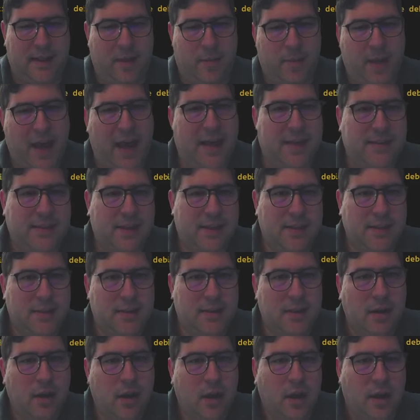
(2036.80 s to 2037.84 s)

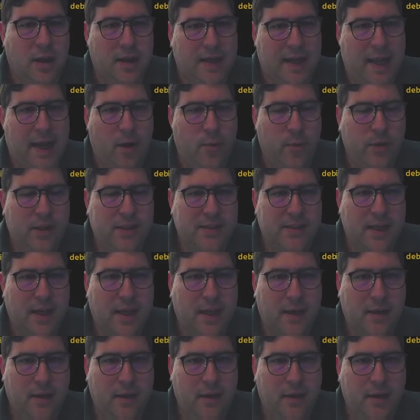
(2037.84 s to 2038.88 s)
passes, now we
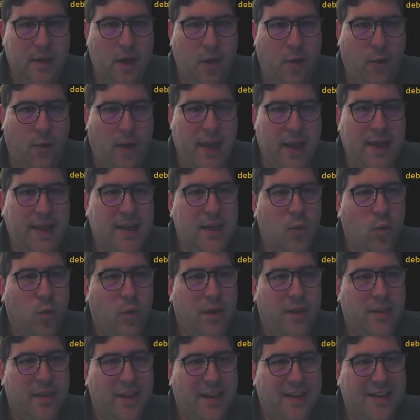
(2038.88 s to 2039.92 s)
said, no, any
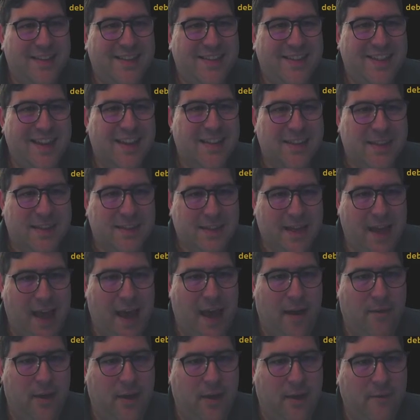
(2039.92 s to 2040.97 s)
one that doesn't
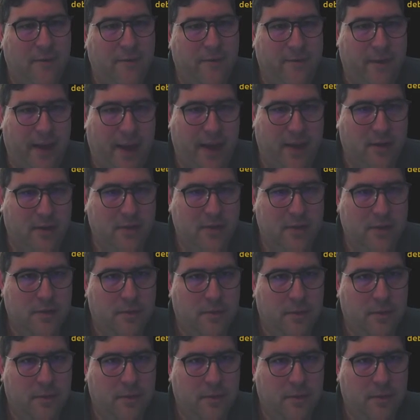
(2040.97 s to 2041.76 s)
have it fails.